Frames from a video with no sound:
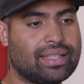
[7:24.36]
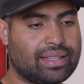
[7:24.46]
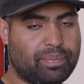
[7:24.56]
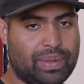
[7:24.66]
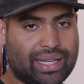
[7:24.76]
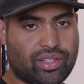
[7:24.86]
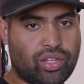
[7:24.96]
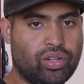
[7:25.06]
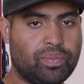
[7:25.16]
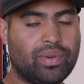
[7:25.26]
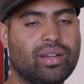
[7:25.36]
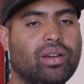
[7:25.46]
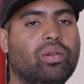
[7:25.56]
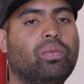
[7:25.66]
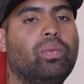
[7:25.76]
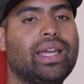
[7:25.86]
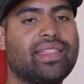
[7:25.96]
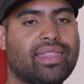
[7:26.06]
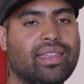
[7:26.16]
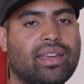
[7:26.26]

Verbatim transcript: the big tube with